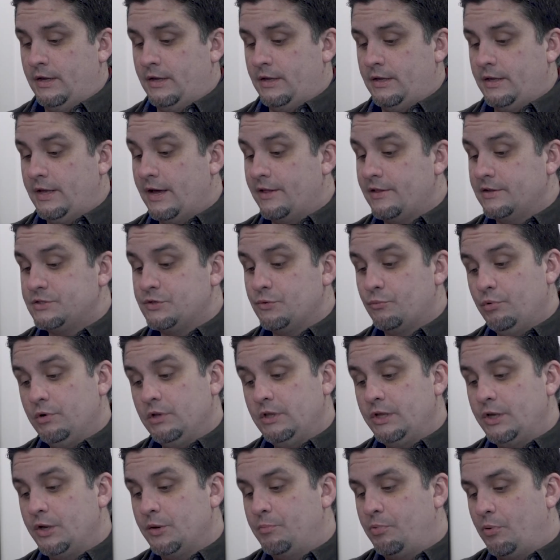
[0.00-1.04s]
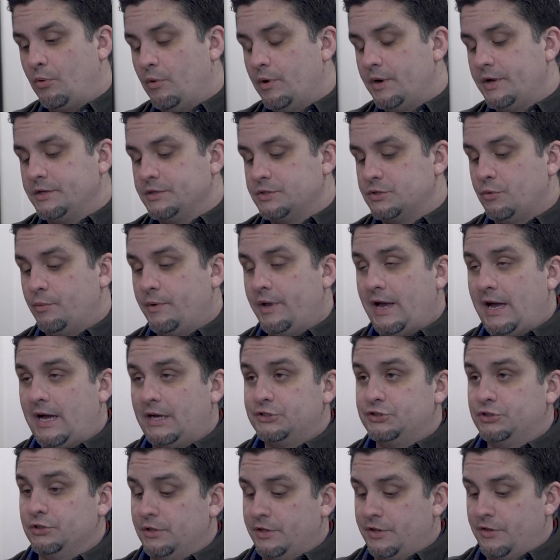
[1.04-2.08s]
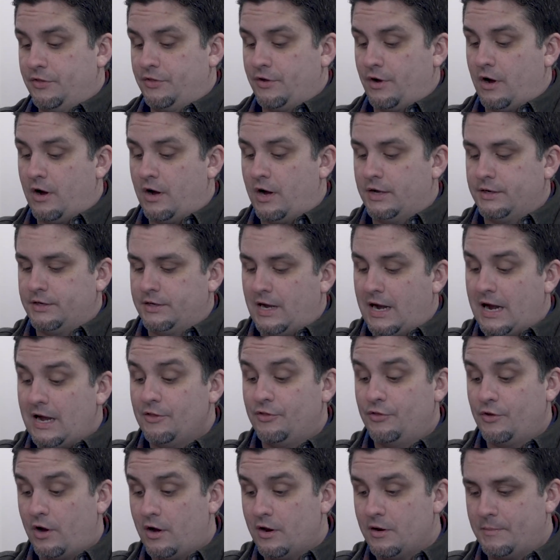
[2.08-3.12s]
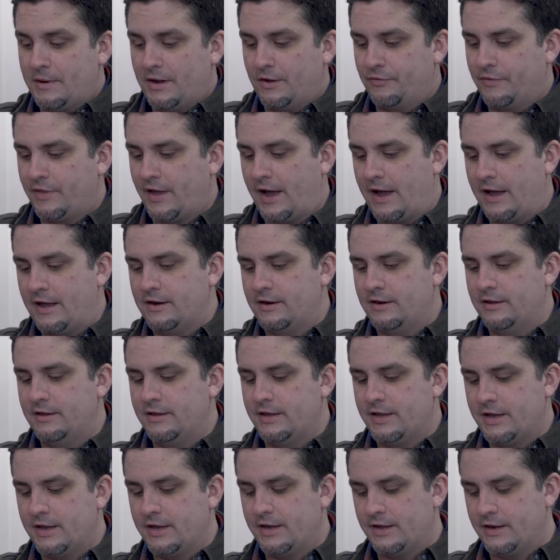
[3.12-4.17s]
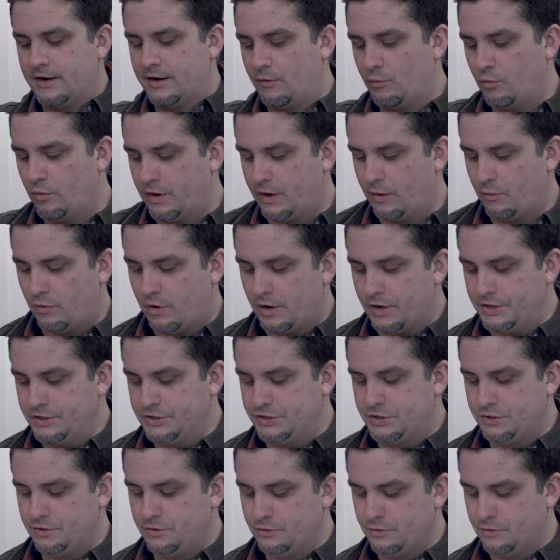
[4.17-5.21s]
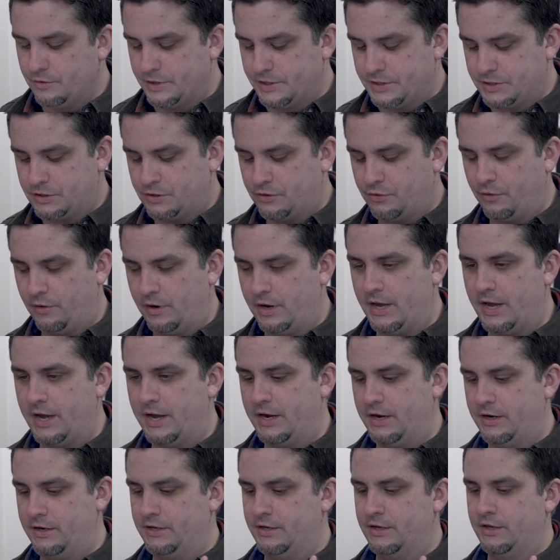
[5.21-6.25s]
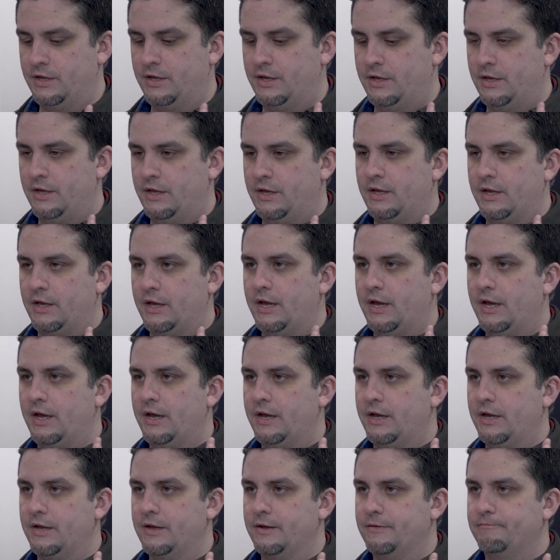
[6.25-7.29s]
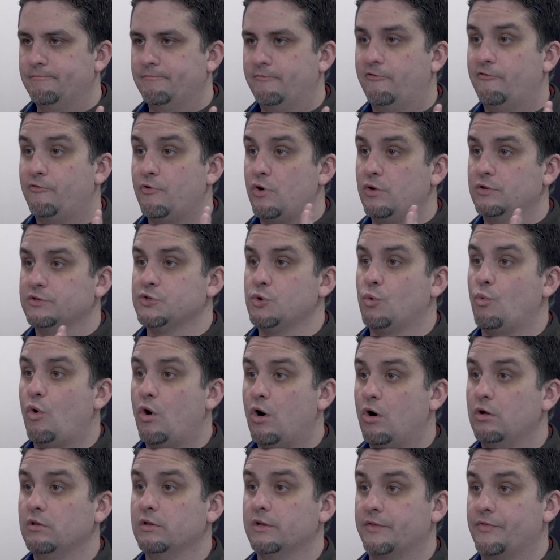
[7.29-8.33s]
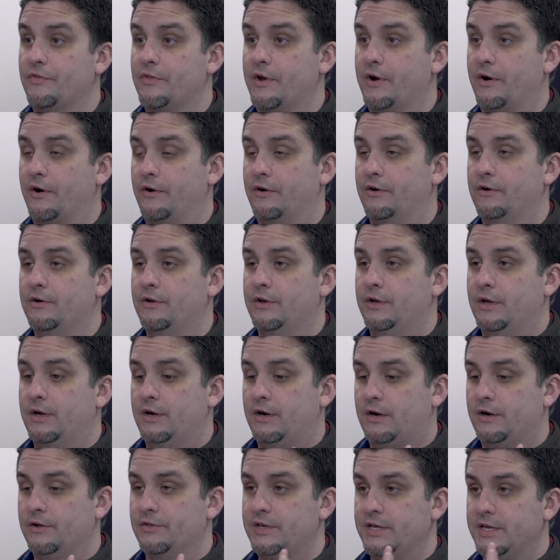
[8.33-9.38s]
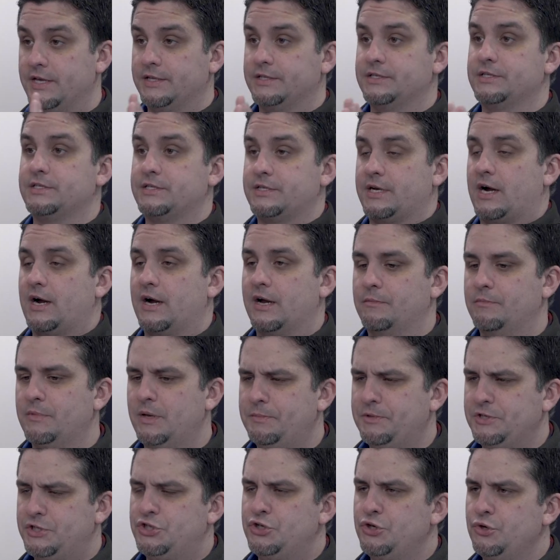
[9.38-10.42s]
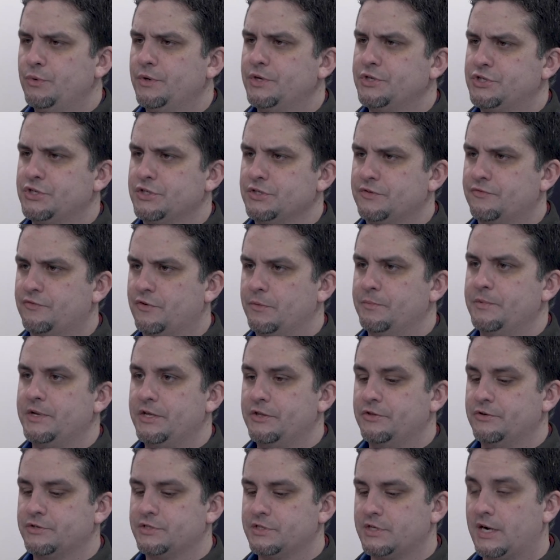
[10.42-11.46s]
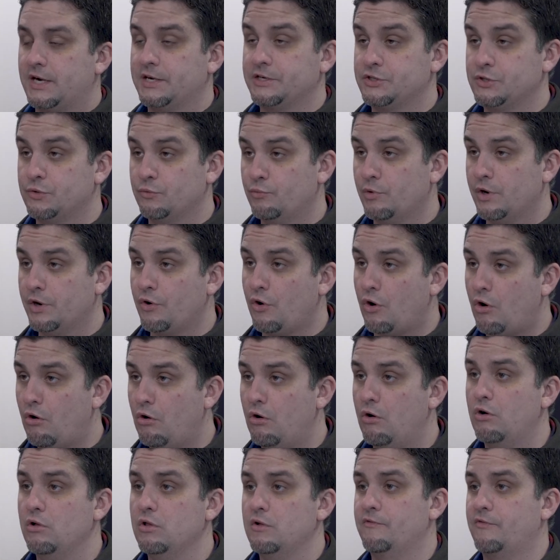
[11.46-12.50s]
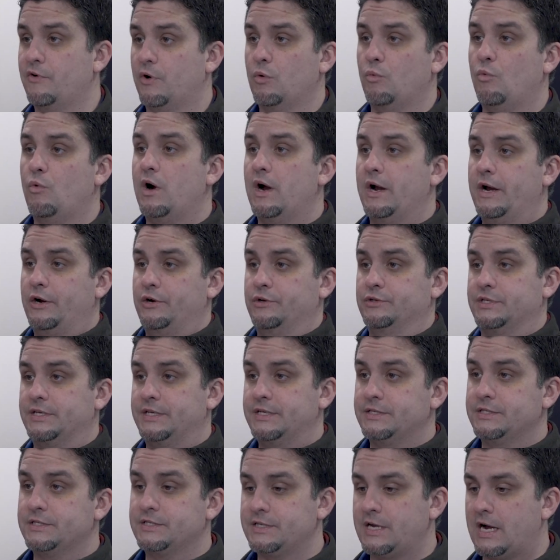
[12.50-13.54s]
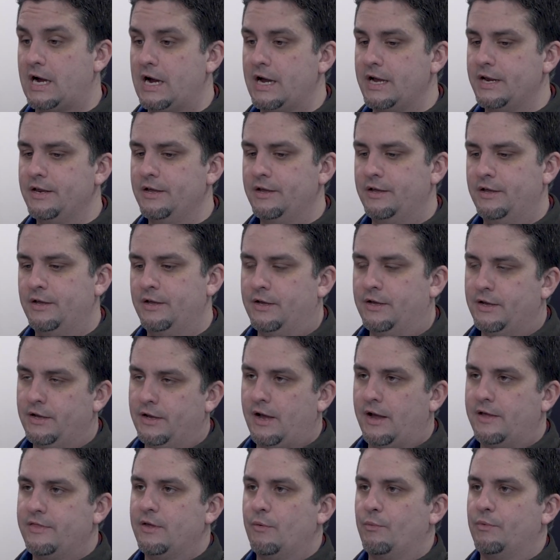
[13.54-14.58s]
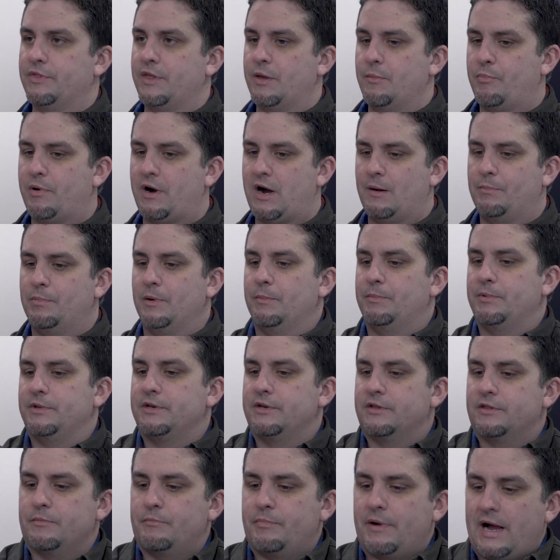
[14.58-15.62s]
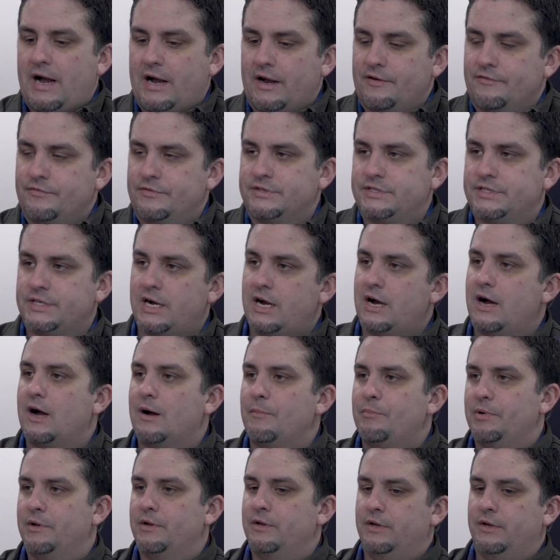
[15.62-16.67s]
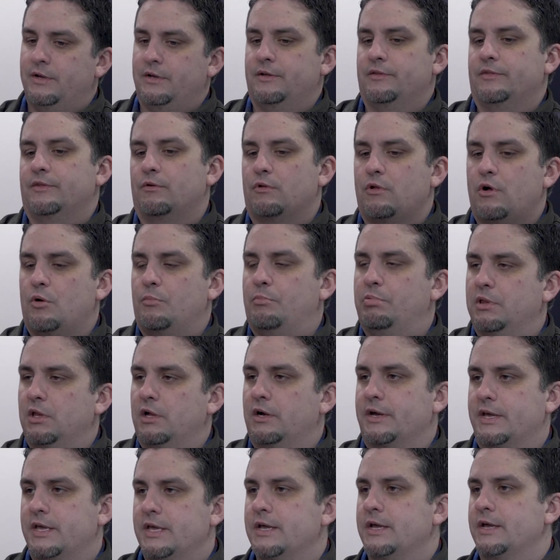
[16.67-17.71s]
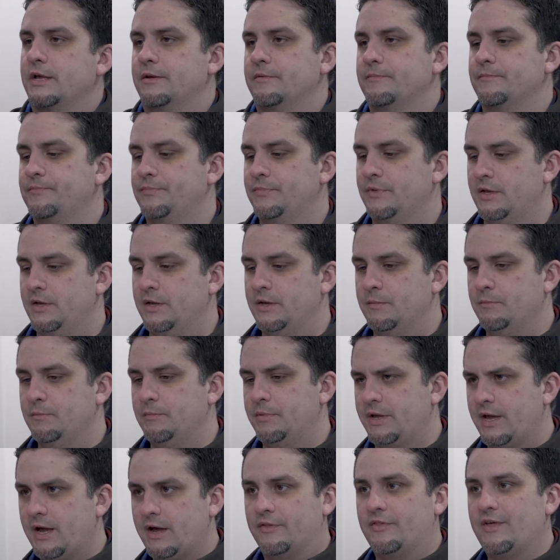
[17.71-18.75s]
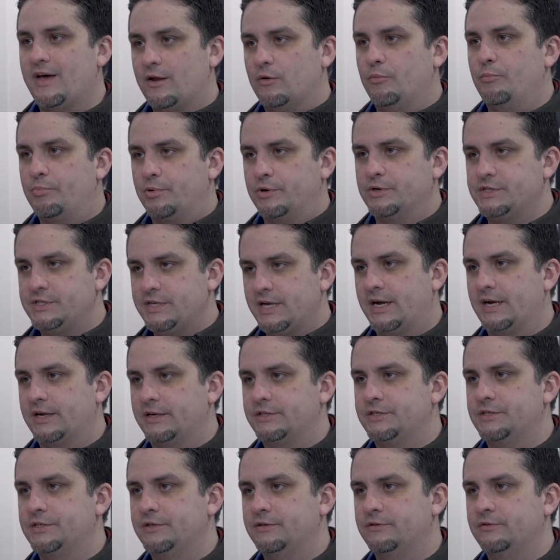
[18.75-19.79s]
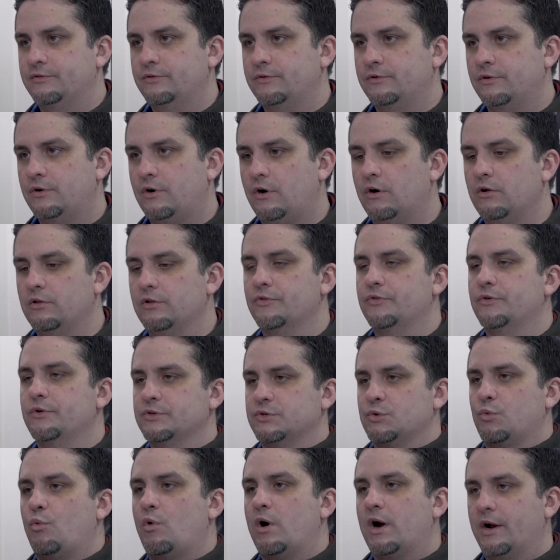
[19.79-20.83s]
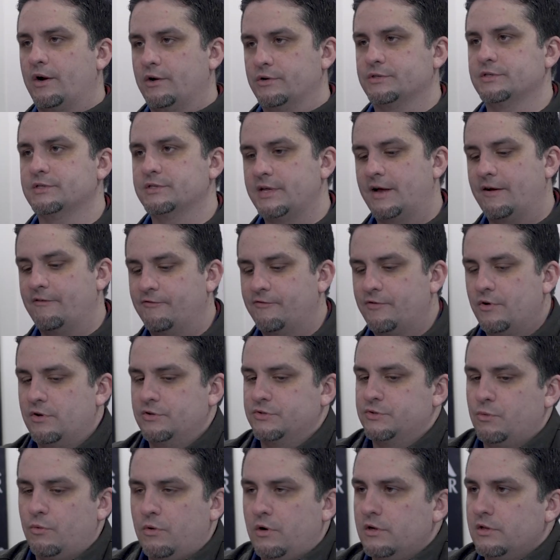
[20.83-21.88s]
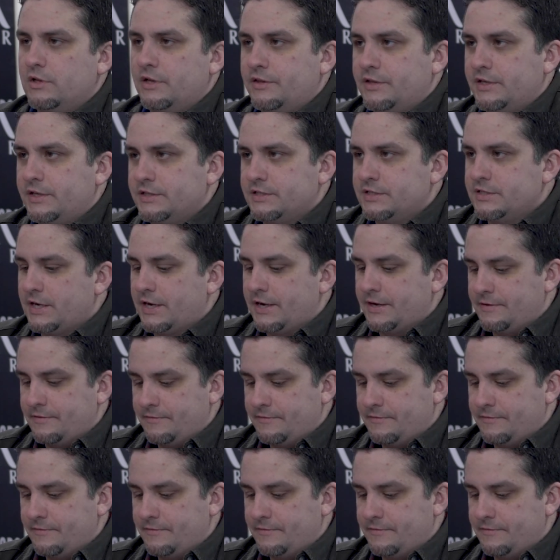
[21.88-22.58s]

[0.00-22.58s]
Yeah, that's a really good point. So I thought about that, and what I want to do is create a false wall in there on the inside, maybe 2 inches from either side, to run all of our wires inside, and then when they pop up into the back of the top, they'll all plug in. But yeah, that'll protect all of those wires as that false wall on the inside.